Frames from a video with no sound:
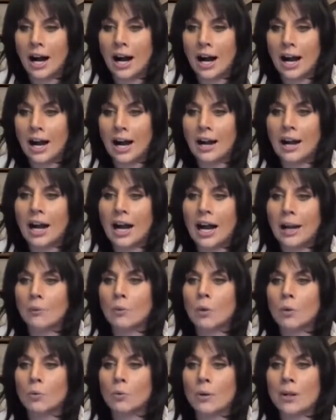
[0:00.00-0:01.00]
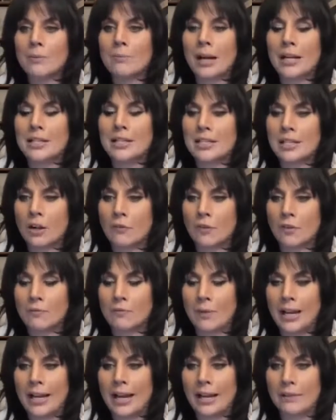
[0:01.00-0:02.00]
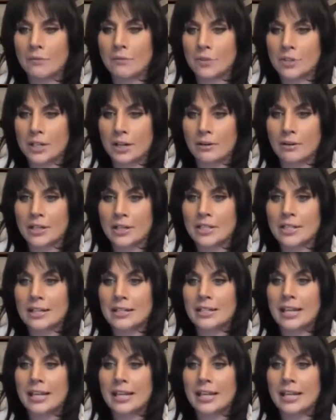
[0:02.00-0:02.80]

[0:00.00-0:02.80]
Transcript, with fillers: Ah, I will rid myself of my adversaries